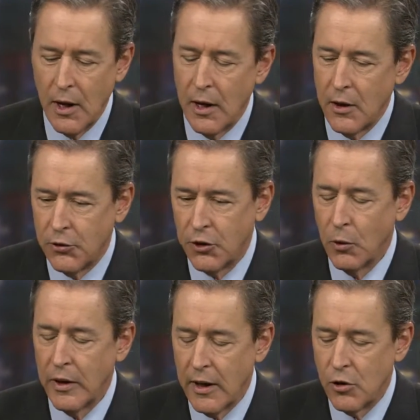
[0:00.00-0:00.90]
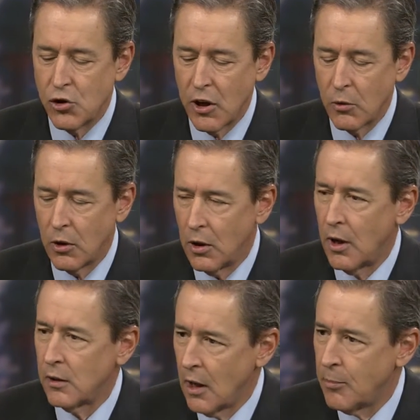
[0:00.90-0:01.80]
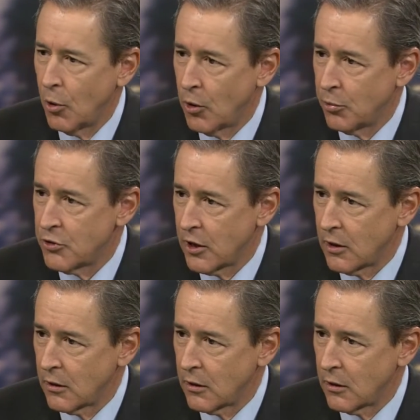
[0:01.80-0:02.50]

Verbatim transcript: Syria in general, Aleppo in particular.